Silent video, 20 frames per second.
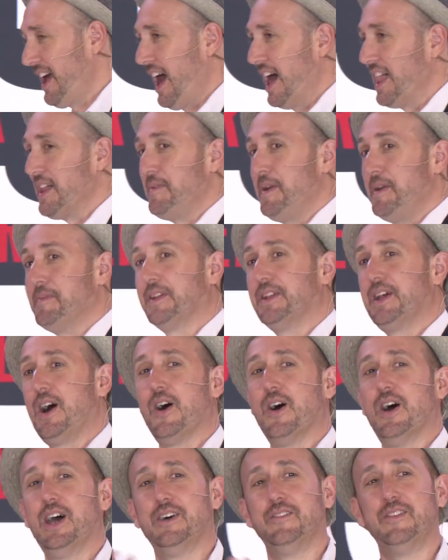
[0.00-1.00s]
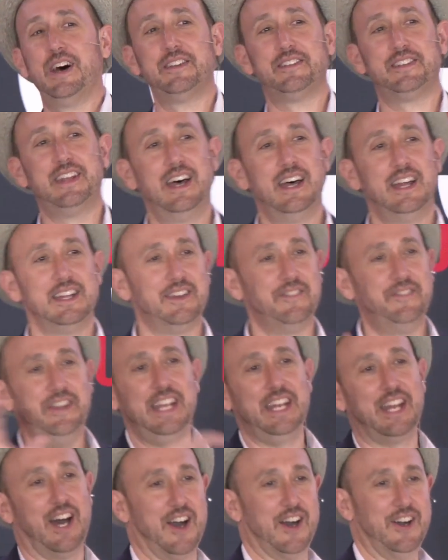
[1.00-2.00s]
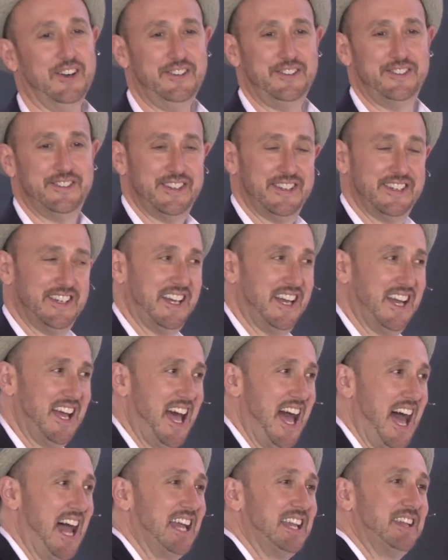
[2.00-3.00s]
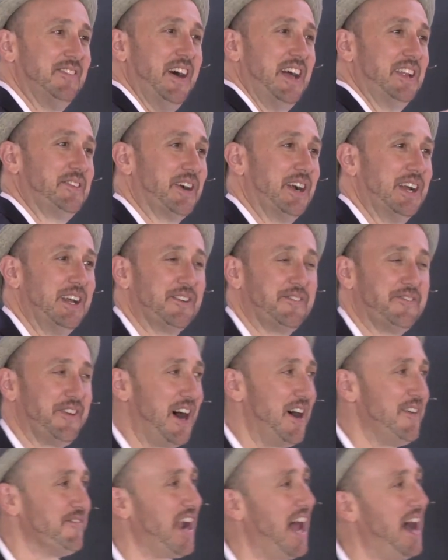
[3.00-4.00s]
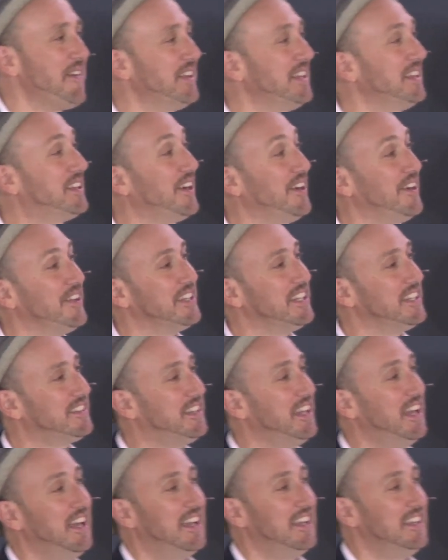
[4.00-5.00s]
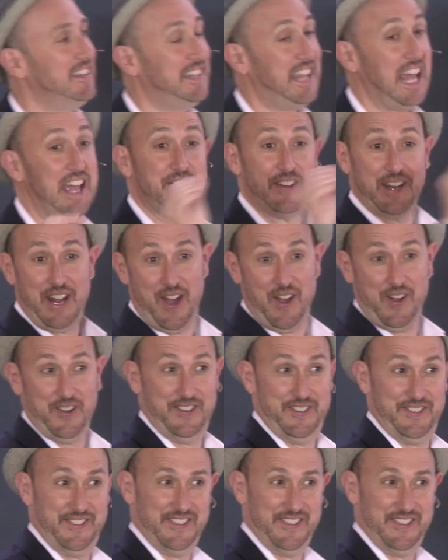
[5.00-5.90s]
Other people know him as Davido, and it depends where you're from, but I've been told it's Davido.